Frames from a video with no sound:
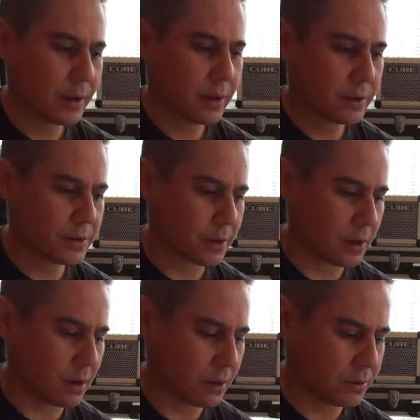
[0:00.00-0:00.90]

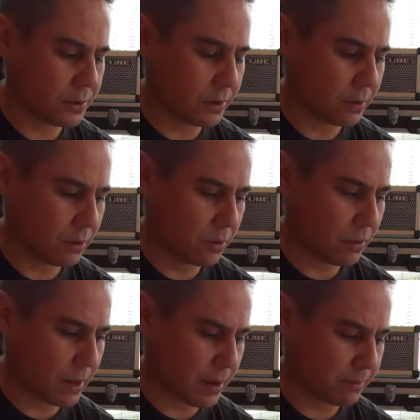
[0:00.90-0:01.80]
So
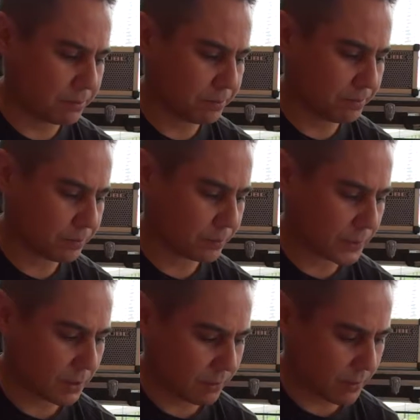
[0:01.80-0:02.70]
to
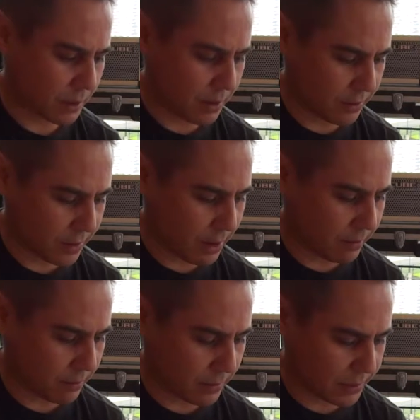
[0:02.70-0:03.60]

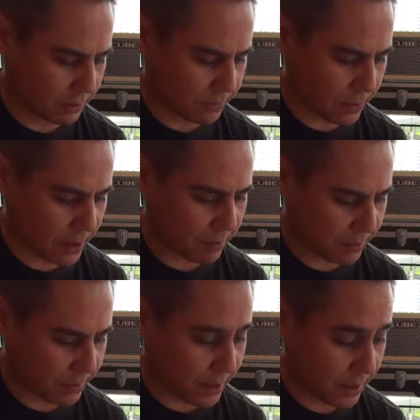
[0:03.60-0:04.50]
that little
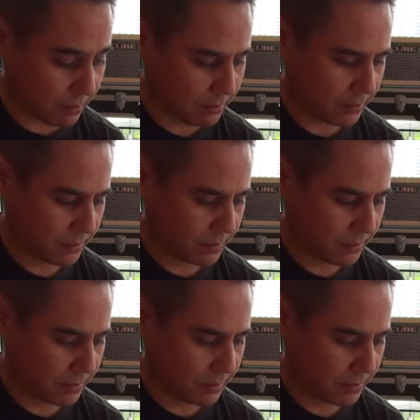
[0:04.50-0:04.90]
fragment there,